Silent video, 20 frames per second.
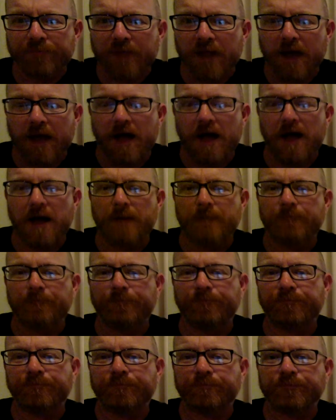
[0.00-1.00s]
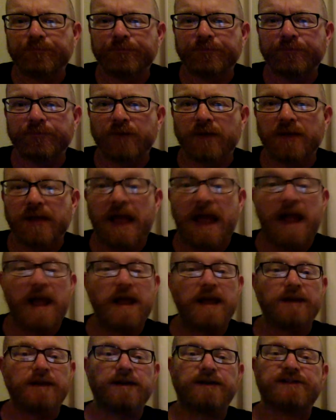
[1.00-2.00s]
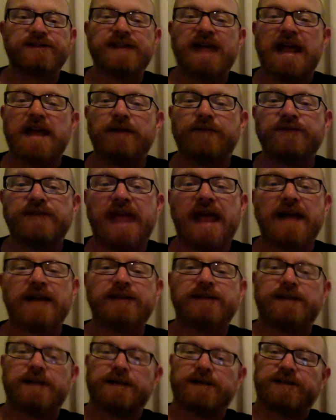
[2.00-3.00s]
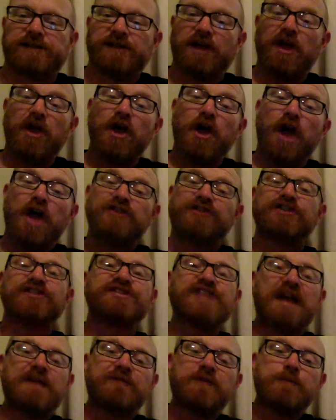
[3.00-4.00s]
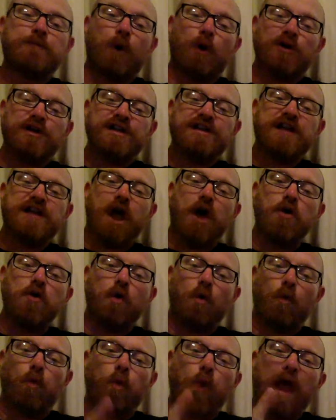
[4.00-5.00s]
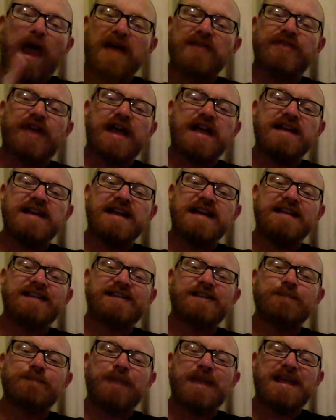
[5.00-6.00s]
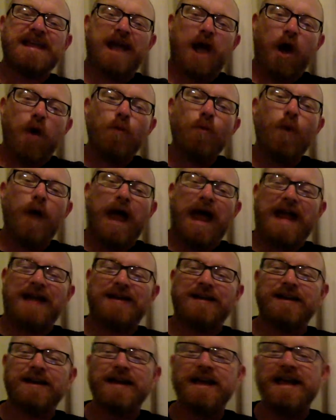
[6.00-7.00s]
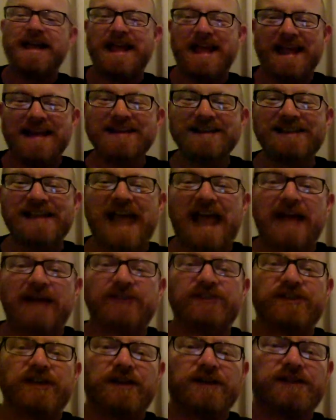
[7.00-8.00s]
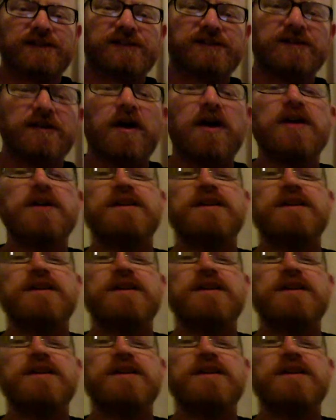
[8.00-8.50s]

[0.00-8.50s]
In the state of Texas, does everybody know where they need to be and when in Texas?